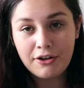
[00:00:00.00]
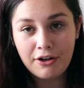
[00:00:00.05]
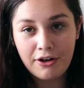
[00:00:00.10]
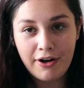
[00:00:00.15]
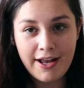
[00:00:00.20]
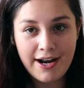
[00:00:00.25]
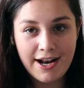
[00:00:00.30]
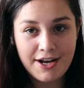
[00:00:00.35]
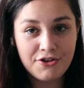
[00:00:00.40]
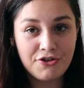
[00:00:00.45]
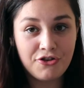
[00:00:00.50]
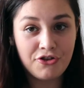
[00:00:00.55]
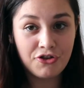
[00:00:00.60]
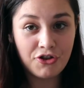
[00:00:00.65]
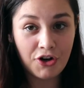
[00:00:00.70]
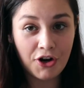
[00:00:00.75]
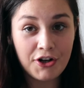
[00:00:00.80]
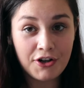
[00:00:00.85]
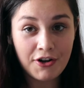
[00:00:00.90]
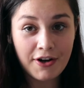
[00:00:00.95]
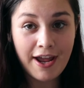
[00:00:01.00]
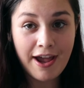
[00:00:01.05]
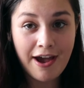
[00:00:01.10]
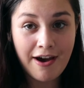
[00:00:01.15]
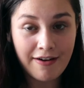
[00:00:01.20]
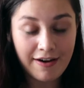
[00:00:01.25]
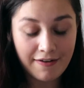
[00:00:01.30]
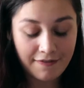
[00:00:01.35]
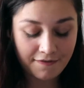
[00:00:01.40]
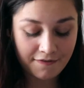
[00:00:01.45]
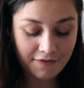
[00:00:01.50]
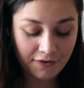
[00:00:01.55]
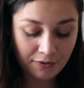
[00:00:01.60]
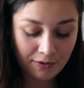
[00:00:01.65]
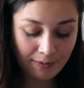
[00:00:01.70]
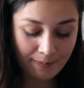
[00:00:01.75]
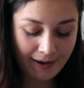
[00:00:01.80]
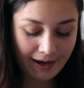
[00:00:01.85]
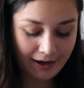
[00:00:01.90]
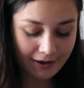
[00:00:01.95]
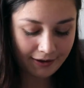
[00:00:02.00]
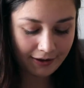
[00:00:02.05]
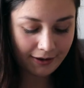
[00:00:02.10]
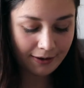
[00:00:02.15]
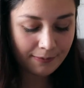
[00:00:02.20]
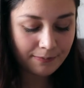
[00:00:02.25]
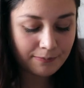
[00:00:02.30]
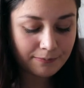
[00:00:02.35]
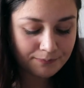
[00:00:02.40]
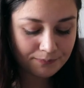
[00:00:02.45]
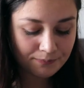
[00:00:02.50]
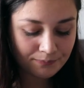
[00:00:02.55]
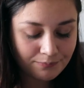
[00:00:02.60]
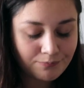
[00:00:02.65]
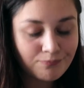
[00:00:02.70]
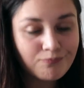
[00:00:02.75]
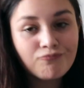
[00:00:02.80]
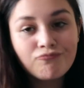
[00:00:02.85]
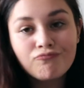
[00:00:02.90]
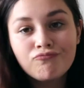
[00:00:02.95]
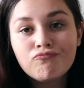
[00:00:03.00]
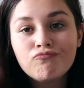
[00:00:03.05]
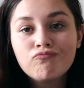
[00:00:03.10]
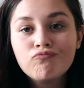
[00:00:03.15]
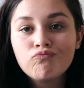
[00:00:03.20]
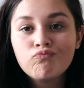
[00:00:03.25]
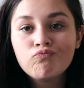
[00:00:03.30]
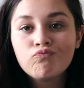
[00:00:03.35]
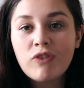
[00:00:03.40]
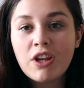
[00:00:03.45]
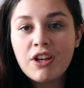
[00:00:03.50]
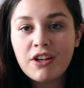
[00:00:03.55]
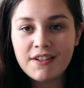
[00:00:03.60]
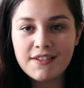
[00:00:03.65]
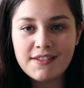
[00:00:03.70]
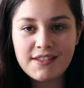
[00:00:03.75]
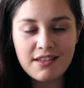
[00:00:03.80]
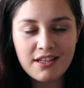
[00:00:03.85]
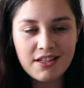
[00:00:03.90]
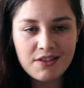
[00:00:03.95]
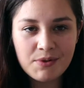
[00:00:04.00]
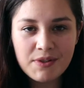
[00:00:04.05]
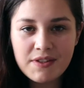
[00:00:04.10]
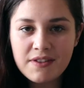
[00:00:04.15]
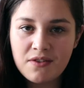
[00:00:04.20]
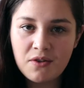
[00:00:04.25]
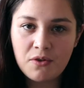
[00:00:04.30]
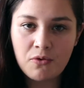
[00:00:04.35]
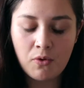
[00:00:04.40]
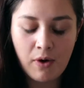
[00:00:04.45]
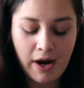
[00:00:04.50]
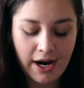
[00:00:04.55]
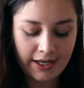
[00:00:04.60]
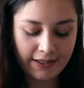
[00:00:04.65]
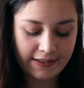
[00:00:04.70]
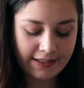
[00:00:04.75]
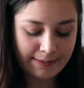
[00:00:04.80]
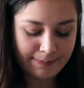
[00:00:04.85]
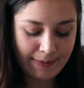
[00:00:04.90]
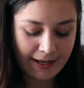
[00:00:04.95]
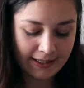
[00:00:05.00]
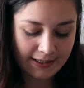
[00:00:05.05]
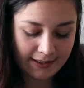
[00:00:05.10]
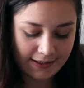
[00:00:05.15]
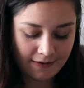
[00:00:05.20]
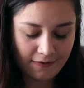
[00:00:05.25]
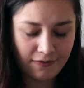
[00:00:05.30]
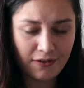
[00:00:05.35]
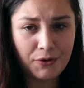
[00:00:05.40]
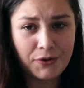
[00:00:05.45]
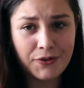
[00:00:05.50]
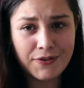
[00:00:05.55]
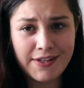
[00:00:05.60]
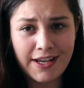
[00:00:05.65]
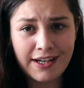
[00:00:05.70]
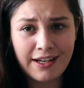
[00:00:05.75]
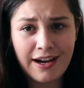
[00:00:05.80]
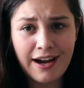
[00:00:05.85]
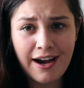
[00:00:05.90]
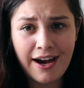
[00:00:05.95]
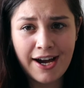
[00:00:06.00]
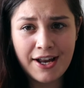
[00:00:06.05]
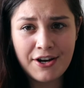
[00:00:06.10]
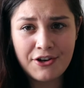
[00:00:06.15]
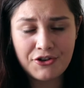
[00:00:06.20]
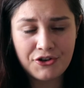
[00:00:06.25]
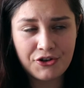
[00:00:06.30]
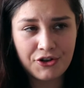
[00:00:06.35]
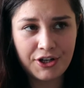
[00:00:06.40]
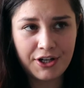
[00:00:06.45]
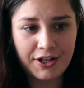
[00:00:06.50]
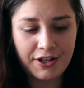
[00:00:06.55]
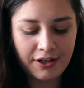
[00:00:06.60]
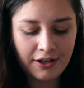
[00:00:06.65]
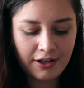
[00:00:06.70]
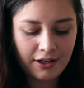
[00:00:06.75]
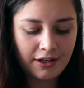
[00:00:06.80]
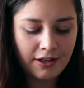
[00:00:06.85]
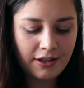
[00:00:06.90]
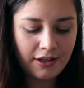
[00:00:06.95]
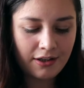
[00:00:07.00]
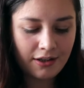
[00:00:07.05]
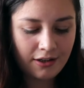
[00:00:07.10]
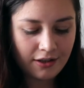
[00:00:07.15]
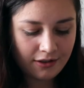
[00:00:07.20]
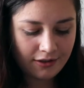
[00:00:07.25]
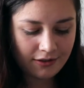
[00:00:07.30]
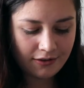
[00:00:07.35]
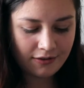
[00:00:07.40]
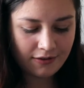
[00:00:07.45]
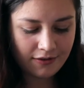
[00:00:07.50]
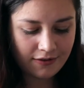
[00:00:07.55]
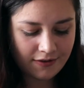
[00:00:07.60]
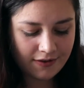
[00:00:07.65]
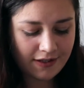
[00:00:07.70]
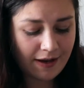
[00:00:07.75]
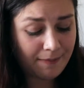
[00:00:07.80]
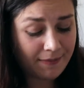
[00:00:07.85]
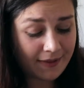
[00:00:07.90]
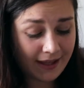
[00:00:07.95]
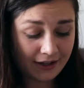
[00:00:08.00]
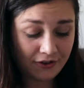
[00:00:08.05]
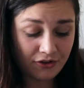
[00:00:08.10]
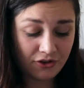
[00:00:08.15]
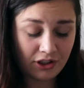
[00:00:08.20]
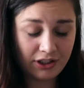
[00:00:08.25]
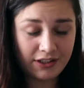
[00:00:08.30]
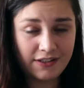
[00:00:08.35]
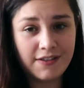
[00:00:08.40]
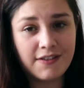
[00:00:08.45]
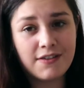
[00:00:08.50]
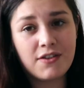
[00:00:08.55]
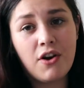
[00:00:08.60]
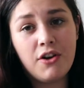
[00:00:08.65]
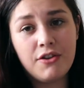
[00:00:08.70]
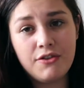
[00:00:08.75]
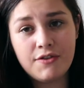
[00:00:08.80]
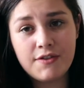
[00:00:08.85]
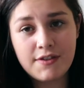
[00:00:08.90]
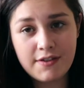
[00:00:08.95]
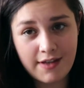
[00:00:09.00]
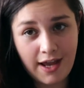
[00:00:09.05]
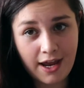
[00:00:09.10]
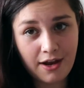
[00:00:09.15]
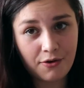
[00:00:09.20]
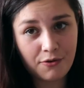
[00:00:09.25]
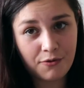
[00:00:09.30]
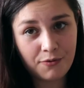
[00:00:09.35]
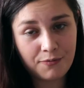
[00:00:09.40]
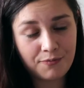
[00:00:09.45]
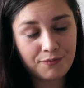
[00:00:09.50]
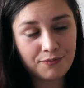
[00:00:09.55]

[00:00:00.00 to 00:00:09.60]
got, and I don't know how I feel about it, because this was still quite expensive. It was like $100-something on sale.